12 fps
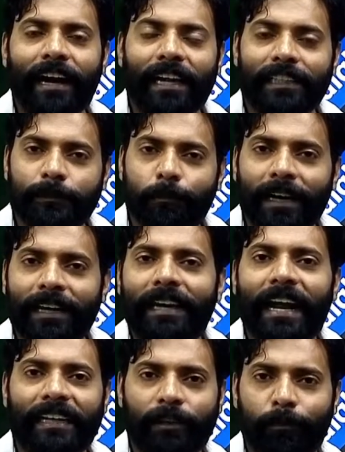split
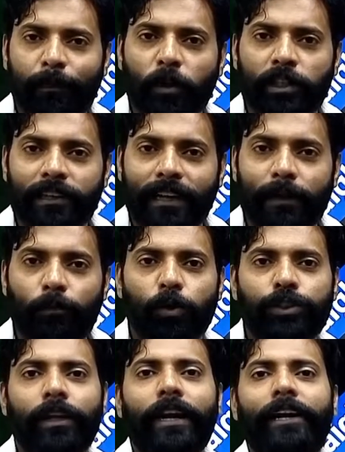that projectile
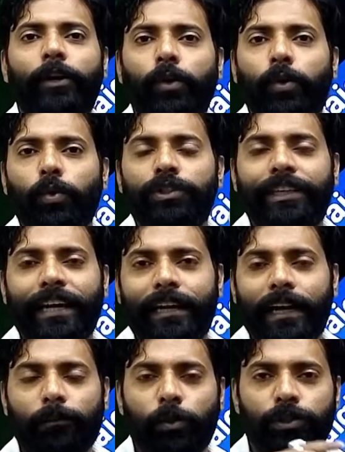motion into two straight
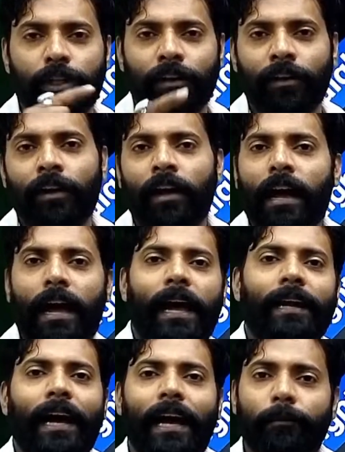line motion, and
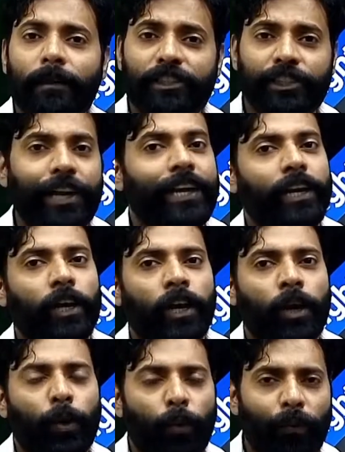I'll be sharing
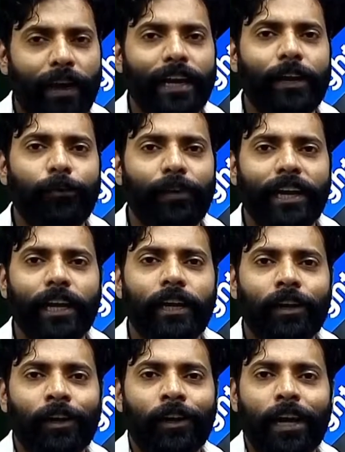very
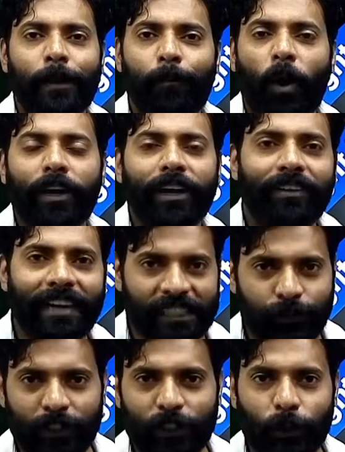important tricks
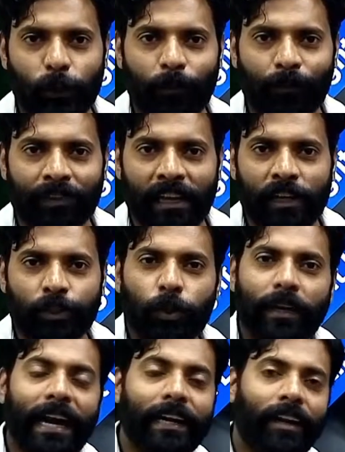with you, so
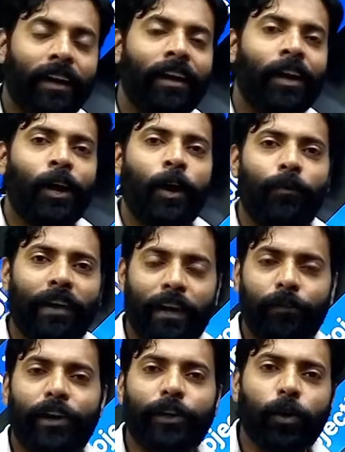that
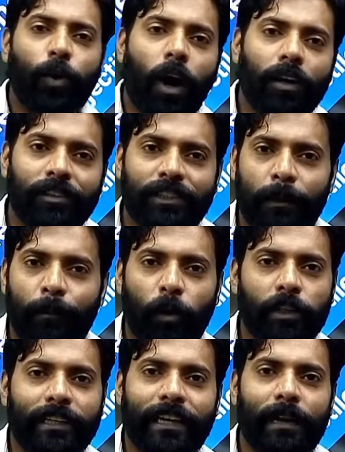whenever you got some
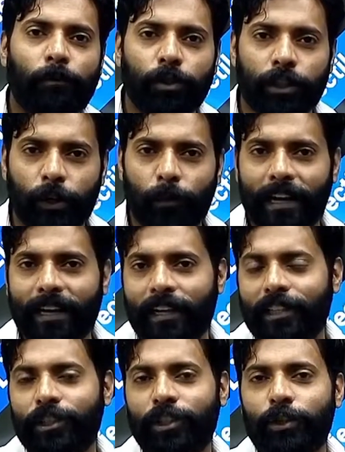projectile motion
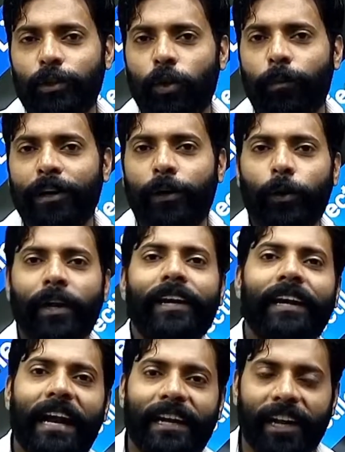numericals, you will be doing
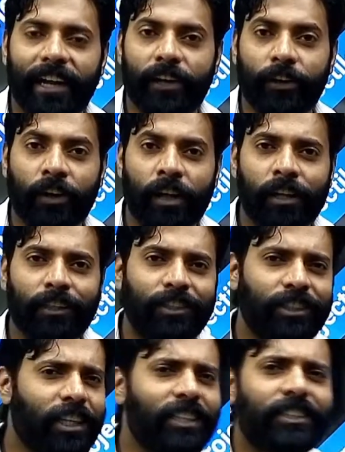that in
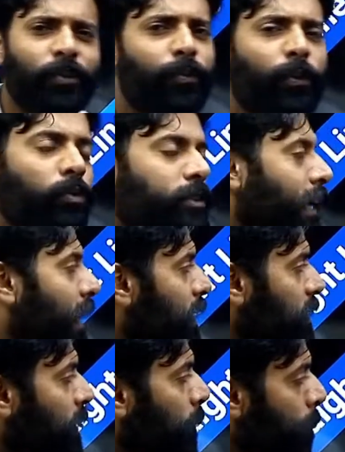just few seconds.